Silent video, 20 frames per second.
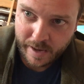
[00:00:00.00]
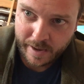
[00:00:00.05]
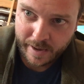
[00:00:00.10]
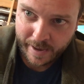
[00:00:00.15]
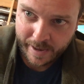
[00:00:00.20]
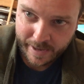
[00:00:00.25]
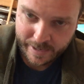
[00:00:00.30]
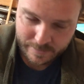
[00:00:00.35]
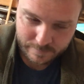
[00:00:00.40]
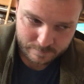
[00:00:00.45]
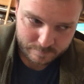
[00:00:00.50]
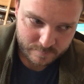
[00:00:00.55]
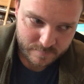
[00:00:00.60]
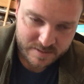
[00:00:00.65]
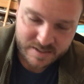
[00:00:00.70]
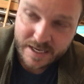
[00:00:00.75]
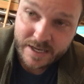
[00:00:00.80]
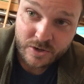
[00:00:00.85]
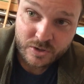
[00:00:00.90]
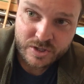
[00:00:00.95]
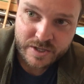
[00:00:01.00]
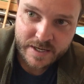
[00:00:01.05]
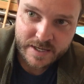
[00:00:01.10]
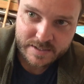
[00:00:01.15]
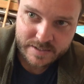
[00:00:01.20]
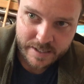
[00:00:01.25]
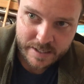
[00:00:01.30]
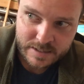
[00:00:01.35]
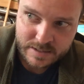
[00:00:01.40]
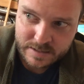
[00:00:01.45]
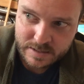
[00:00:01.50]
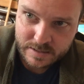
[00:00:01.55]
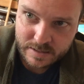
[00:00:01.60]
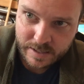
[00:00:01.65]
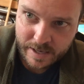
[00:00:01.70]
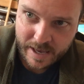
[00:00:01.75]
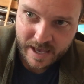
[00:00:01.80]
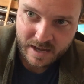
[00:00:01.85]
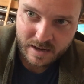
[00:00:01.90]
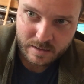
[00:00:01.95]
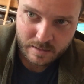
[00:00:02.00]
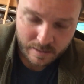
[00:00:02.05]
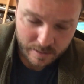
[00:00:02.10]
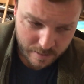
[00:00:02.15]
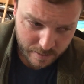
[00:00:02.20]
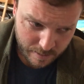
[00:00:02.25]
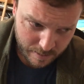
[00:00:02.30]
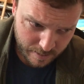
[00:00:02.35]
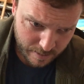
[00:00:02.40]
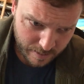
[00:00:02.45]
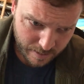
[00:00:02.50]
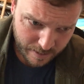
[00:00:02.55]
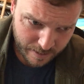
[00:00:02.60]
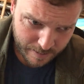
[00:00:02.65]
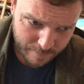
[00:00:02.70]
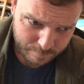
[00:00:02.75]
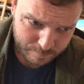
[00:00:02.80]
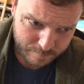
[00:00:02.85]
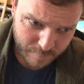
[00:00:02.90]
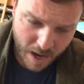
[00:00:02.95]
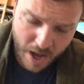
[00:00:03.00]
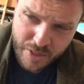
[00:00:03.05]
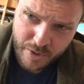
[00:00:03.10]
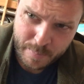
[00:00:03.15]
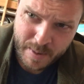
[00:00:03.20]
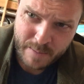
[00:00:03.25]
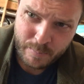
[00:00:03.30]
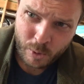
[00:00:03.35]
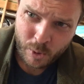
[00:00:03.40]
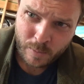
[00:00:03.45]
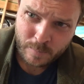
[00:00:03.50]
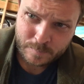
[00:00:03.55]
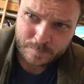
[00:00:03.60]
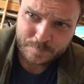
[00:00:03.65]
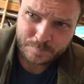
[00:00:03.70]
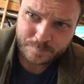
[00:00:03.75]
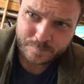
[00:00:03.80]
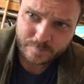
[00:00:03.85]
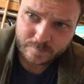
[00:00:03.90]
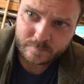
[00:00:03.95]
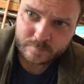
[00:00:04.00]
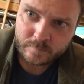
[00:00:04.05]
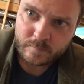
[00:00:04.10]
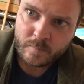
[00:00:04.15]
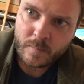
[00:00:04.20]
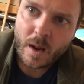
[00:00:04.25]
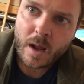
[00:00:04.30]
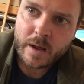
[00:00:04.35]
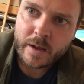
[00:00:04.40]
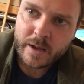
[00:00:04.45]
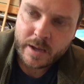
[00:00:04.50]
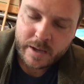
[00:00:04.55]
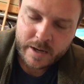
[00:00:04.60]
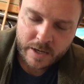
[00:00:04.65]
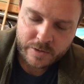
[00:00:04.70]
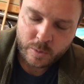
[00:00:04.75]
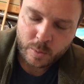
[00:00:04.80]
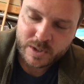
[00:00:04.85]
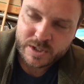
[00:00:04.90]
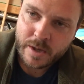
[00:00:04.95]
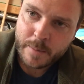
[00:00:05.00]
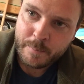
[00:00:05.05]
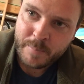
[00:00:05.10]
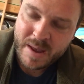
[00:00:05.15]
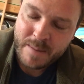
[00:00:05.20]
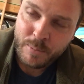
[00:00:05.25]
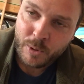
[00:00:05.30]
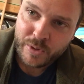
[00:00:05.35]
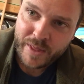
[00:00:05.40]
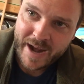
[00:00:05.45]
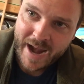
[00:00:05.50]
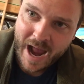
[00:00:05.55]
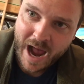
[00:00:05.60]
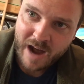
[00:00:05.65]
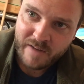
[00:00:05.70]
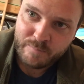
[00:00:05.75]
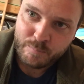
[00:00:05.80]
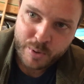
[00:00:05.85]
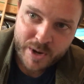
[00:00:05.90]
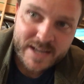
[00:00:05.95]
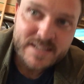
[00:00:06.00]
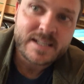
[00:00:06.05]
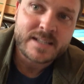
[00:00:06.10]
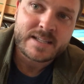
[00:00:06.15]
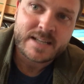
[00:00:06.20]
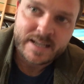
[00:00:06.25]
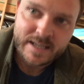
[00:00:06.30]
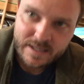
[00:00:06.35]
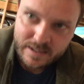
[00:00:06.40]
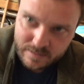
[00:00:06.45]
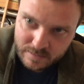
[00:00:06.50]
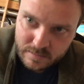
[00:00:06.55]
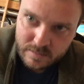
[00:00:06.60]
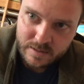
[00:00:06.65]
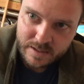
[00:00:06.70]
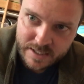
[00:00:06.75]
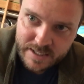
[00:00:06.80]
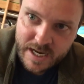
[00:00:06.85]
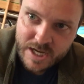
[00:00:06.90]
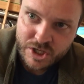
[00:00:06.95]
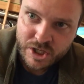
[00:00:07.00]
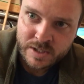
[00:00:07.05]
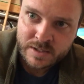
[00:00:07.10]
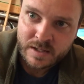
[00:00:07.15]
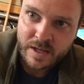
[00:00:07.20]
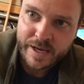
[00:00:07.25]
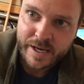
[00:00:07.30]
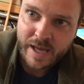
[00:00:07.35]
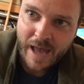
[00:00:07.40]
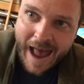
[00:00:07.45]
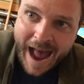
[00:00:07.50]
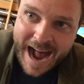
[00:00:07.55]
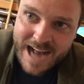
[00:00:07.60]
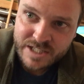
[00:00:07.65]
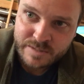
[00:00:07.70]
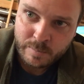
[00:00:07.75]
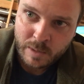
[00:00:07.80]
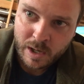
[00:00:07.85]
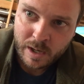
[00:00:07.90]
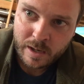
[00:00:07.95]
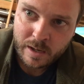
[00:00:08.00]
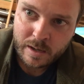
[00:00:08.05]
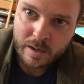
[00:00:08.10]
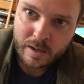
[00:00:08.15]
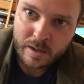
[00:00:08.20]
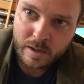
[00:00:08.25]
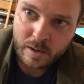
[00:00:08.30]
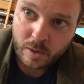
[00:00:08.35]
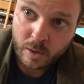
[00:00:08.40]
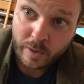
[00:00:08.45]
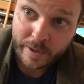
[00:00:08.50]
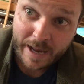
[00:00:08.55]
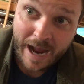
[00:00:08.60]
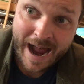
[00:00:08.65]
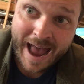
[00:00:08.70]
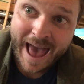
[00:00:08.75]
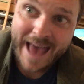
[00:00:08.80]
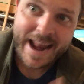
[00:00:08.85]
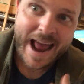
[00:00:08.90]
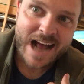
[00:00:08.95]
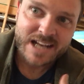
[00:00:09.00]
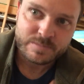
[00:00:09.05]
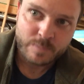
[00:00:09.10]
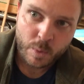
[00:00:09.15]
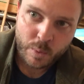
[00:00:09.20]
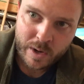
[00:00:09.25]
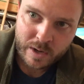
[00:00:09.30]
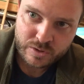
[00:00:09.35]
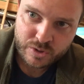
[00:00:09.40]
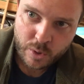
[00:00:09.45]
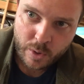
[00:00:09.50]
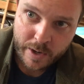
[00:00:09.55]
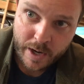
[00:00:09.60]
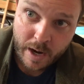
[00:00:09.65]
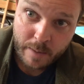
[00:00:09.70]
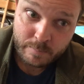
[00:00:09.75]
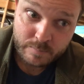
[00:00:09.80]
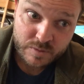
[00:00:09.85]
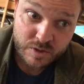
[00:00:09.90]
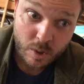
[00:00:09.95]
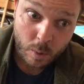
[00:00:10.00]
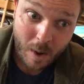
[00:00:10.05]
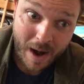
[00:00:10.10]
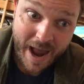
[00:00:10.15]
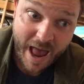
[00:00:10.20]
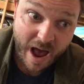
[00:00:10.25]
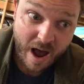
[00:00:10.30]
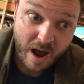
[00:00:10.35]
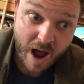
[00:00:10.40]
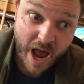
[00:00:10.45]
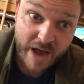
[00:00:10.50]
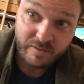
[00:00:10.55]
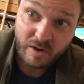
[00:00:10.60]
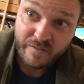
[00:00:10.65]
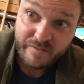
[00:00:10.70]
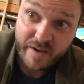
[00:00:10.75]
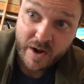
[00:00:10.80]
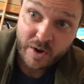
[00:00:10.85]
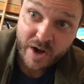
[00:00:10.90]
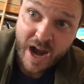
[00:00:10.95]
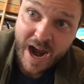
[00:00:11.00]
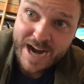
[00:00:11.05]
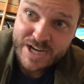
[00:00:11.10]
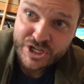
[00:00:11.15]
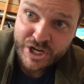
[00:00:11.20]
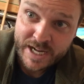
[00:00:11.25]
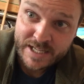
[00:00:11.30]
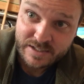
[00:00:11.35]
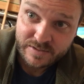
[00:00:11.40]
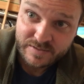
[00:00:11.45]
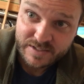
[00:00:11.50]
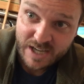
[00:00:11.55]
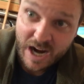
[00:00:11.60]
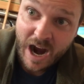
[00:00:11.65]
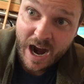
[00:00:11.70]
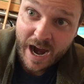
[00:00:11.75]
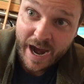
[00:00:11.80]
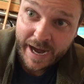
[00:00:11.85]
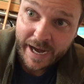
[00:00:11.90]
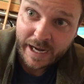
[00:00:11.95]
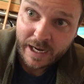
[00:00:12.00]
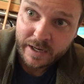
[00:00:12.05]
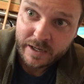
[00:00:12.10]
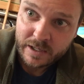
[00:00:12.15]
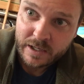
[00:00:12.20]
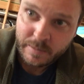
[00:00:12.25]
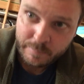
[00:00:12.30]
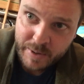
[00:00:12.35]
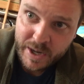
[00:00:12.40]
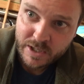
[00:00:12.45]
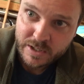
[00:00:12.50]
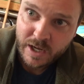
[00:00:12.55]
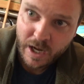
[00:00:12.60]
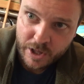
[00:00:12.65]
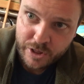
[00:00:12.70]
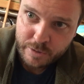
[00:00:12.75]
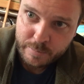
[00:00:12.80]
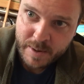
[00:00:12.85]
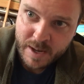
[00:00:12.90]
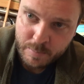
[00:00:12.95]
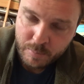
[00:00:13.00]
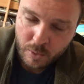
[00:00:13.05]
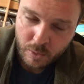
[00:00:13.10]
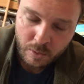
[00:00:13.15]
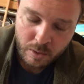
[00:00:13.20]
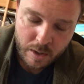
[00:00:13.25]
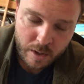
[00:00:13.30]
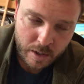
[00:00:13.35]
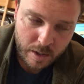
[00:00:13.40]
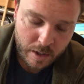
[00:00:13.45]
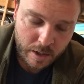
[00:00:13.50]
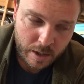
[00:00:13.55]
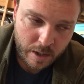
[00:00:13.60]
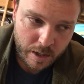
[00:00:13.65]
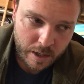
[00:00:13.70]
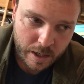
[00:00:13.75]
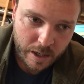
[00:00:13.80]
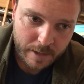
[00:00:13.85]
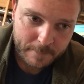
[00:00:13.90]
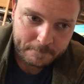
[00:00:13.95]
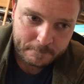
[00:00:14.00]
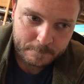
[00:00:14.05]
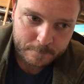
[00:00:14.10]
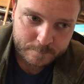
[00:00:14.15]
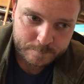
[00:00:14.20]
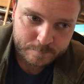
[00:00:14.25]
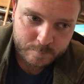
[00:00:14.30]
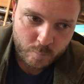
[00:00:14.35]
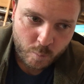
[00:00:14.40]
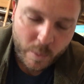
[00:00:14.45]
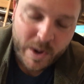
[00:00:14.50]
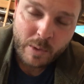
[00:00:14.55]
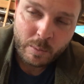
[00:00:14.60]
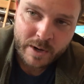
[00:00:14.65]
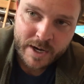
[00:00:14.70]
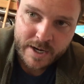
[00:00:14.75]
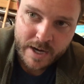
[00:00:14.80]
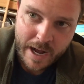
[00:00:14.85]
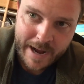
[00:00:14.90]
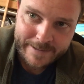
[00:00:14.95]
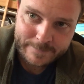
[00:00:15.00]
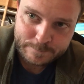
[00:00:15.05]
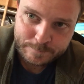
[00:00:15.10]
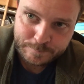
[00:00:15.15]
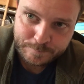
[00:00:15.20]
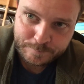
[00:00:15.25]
and senior citizens and other people, in other words, people that have pre-existing conditions like asthma, like I had asthma when I was growing up, so I have a very high chance of dying compared to other people. We don't want to die.